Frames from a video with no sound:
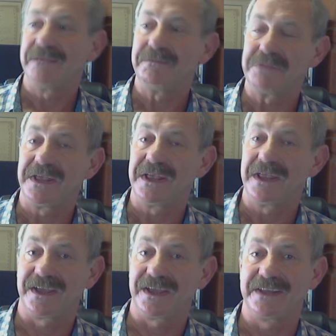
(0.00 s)
as I
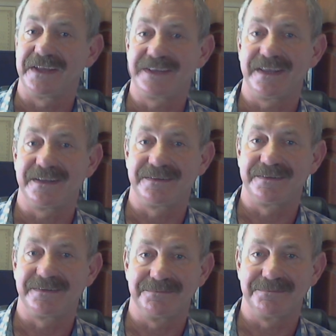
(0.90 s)
understand,
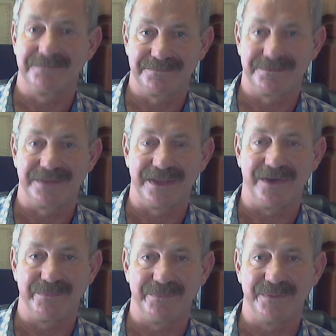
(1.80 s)
there are
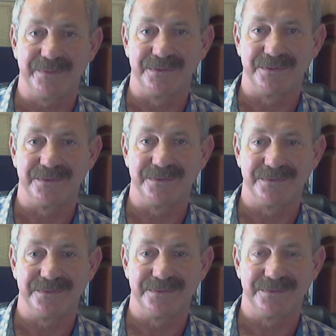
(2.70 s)
people who
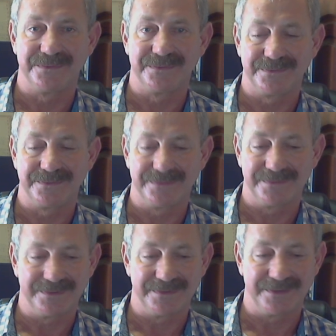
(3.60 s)

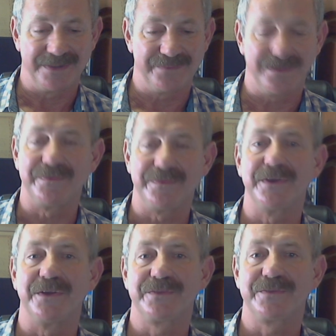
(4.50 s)
I've heard of
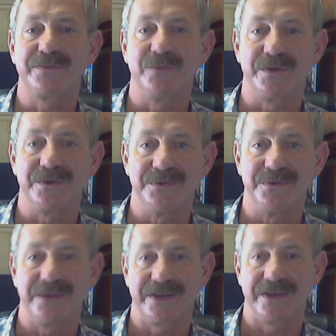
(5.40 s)
someone who
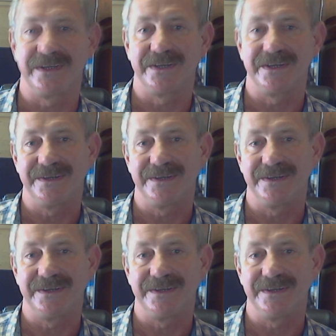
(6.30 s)
actually